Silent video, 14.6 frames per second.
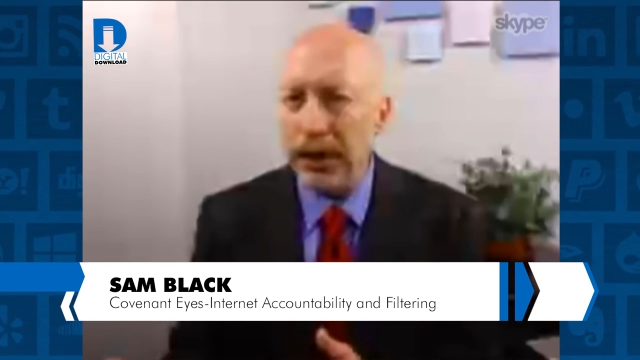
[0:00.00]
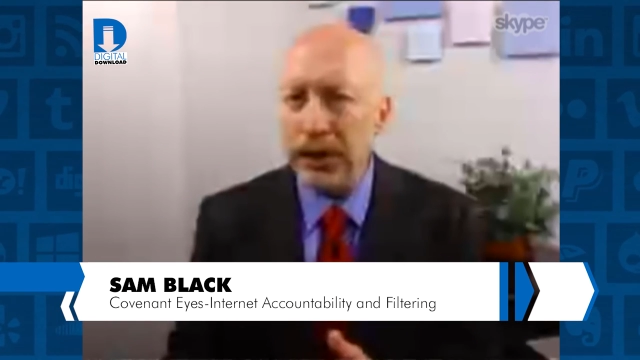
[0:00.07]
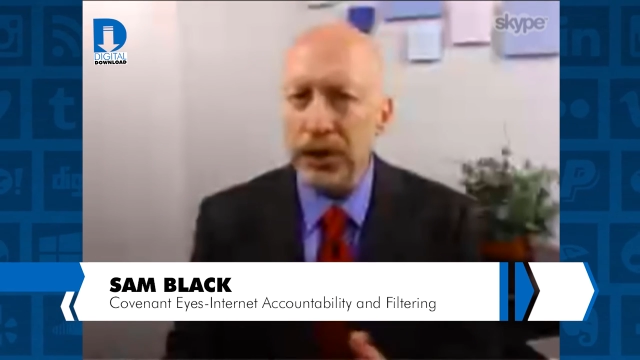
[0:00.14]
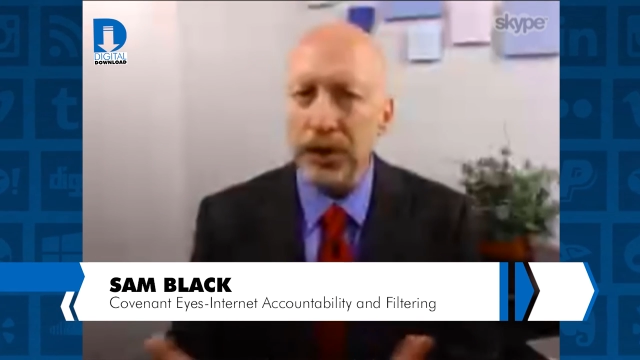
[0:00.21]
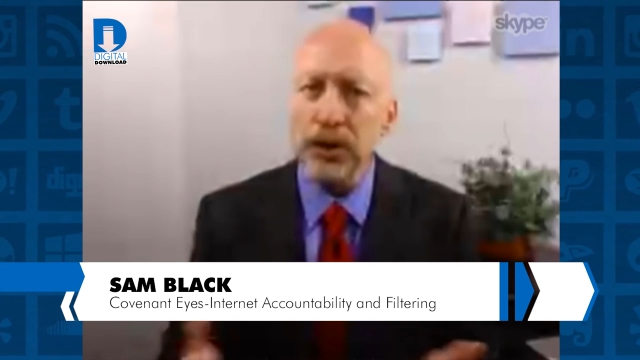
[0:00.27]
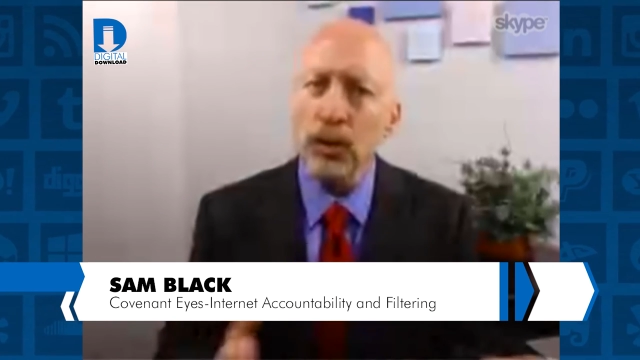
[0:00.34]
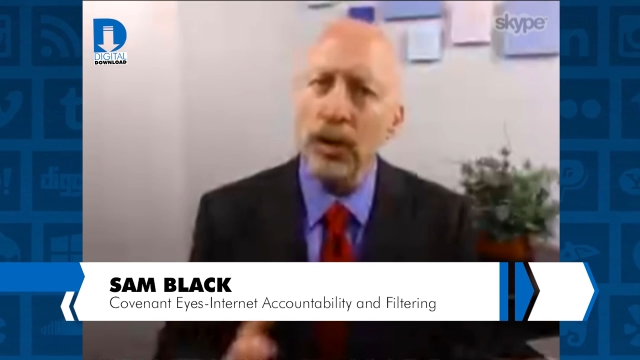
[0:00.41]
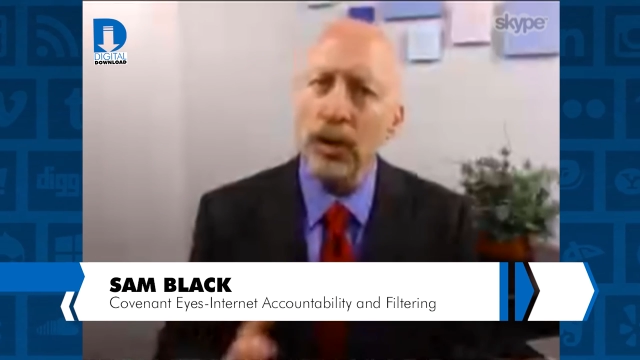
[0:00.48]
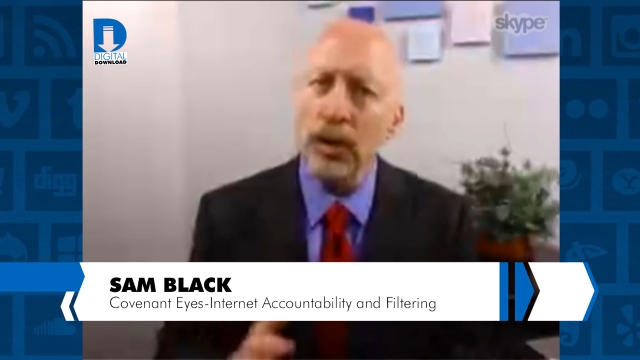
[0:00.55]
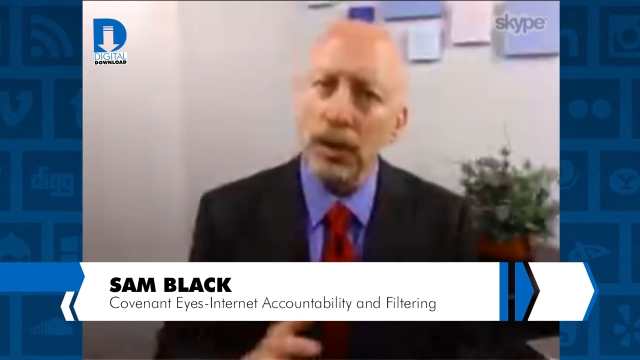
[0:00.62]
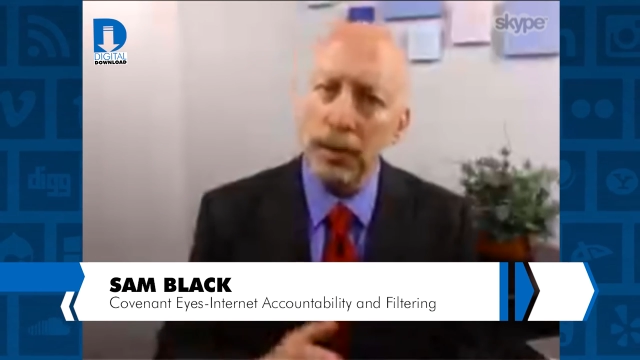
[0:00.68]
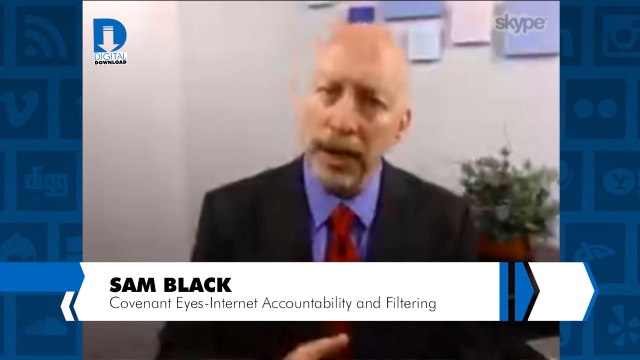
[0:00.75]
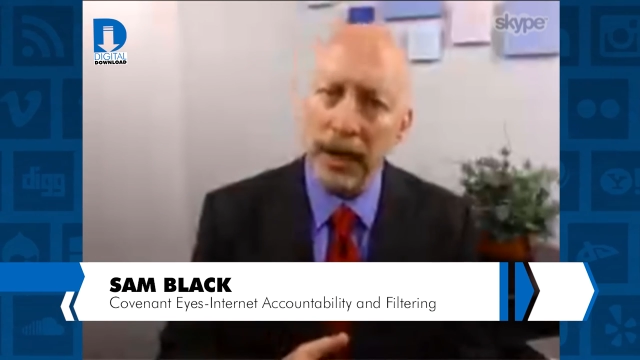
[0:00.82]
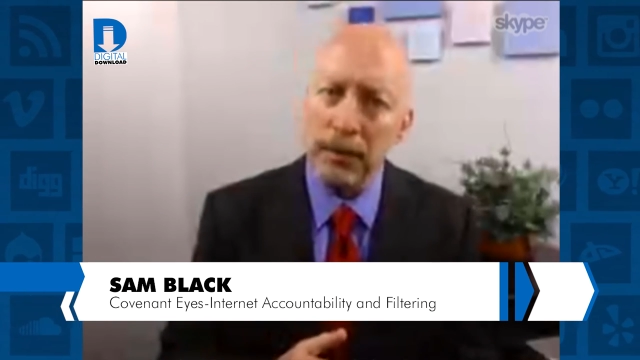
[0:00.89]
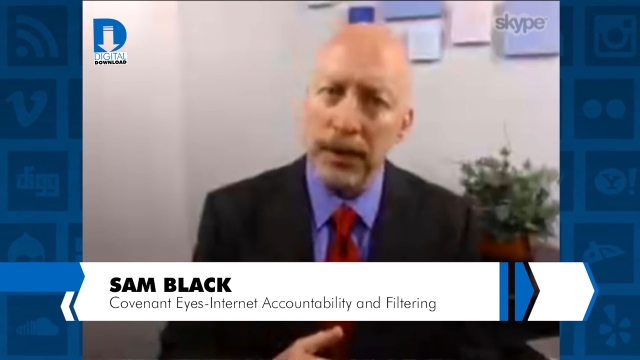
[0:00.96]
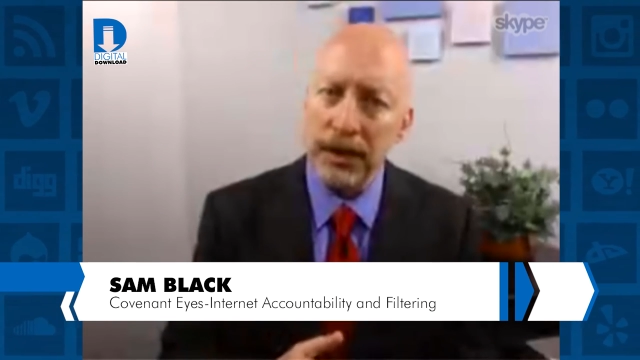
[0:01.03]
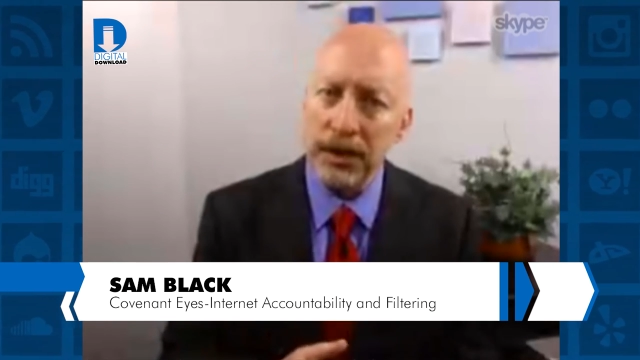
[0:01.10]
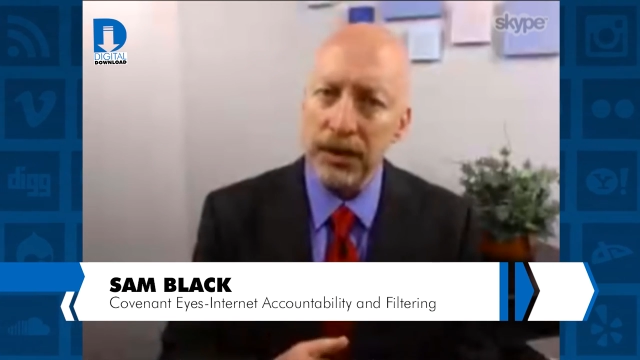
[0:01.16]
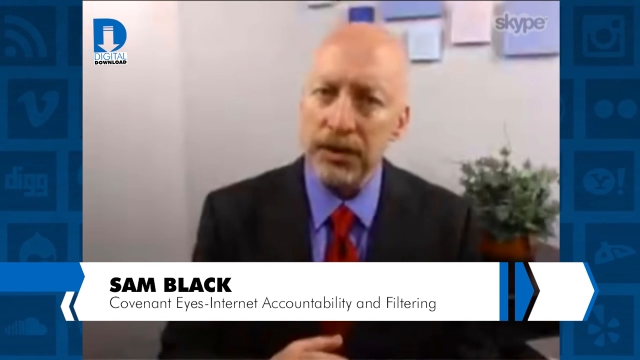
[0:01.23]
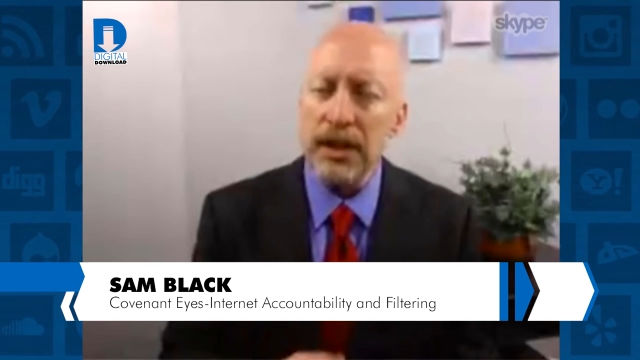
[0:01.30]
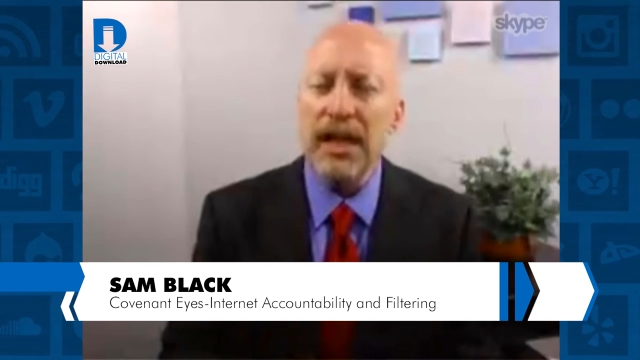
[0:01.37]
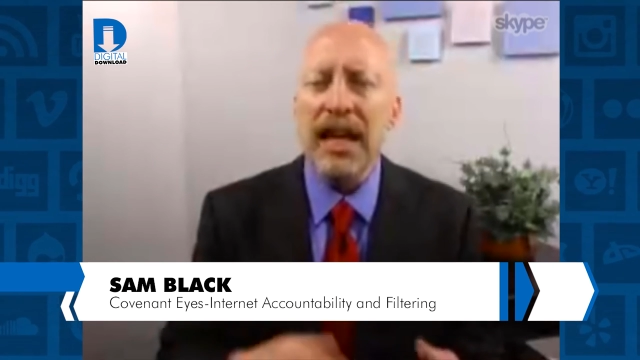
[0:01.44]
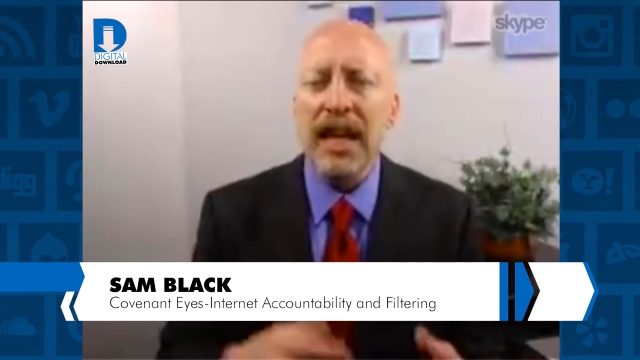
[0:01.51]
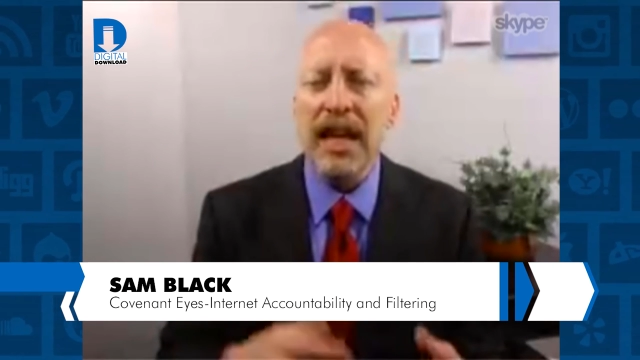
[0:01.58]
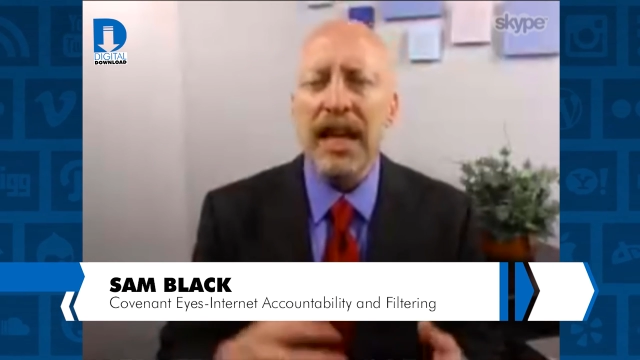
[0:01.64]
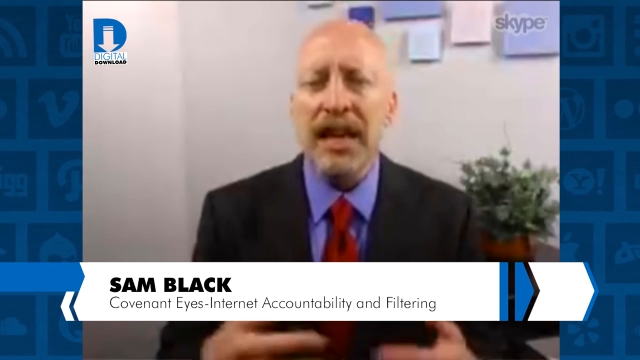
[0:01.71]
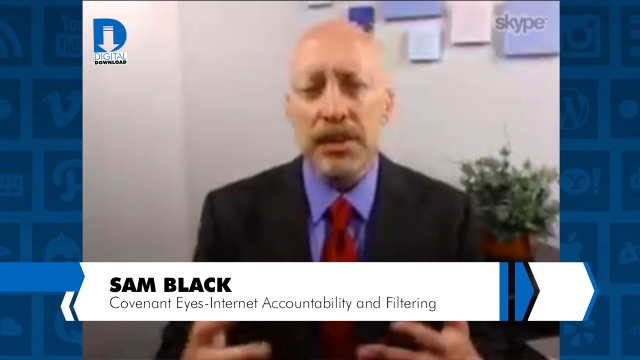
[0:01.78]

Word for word: pictures and what are bad pictures,